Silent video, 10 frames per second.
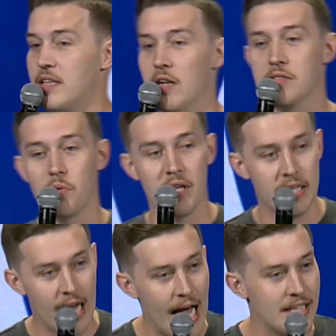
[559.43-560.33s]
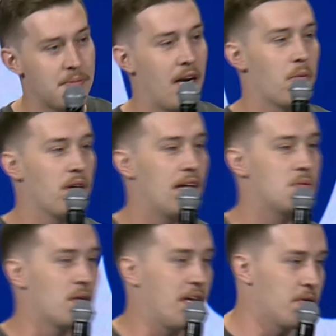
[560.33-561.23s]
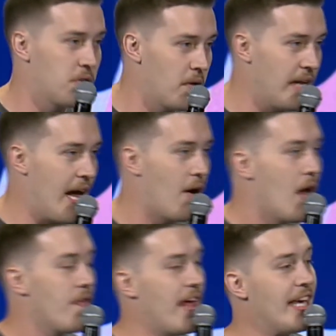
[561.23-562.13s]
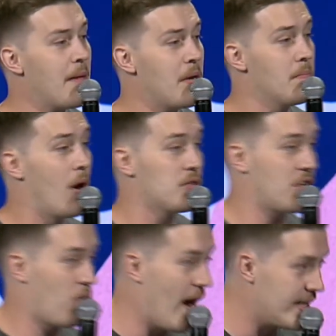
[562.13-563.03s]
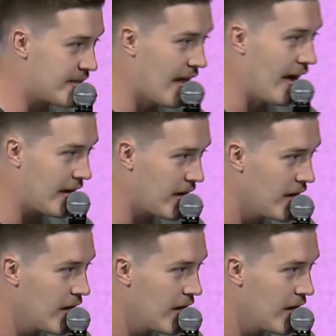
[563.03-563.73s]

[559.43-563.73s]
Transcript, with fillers: I thought it was really nice, but I realized what they were doing now. They gave me most Christ like.